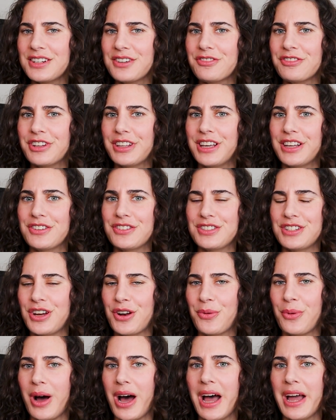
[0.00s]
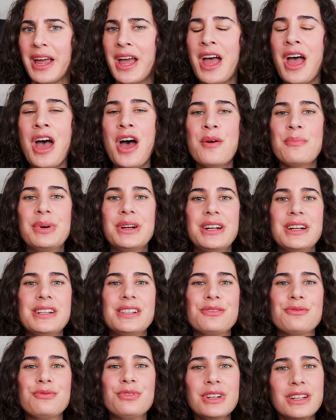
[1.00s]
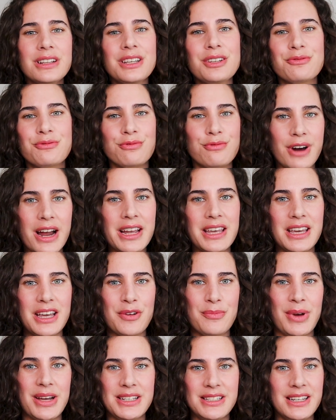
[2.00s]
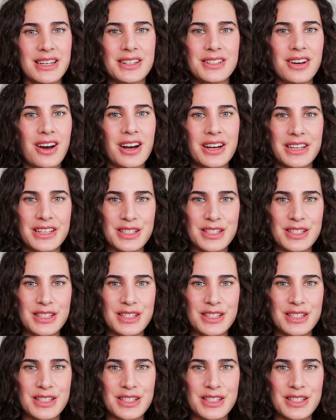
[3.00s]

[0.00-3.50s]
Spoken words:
I don't really understand why, but it is really wrecking my TikTok